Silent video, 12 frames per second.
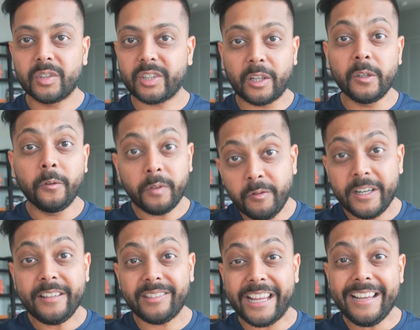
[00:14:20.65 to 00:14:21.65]
sell you
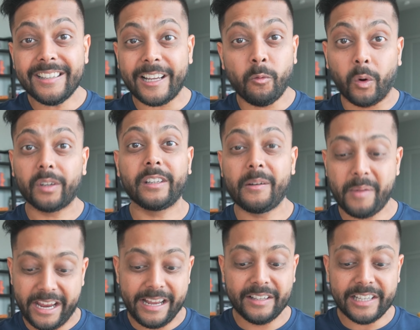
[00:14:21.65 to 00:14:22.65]
fifty things, and one of
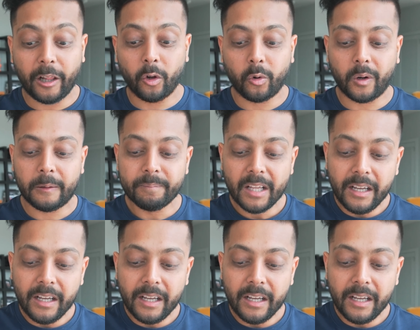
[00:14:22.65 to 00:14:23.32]
them is Eloqua.